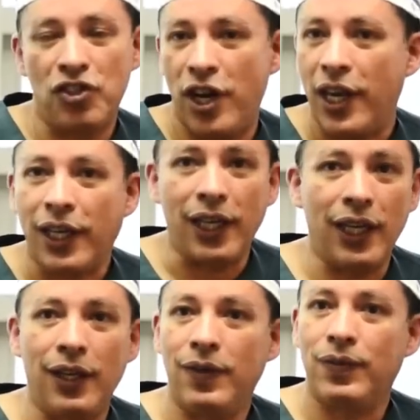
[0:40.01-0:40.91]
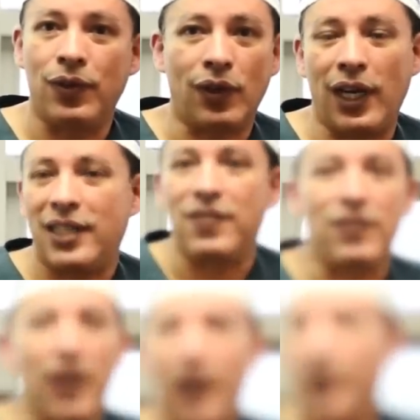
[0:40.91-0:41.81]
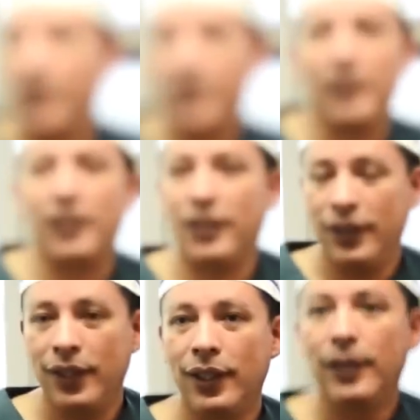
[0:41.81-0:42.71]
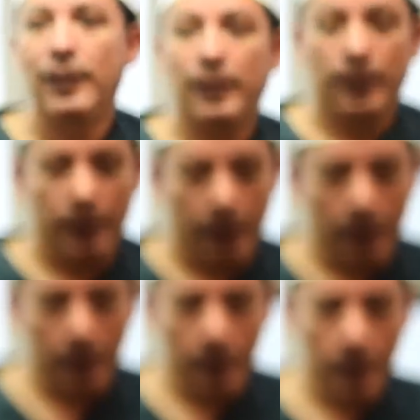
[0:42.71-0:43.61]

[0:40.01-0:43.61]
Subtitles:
And with the information you gave us, Dr. Maldonado will be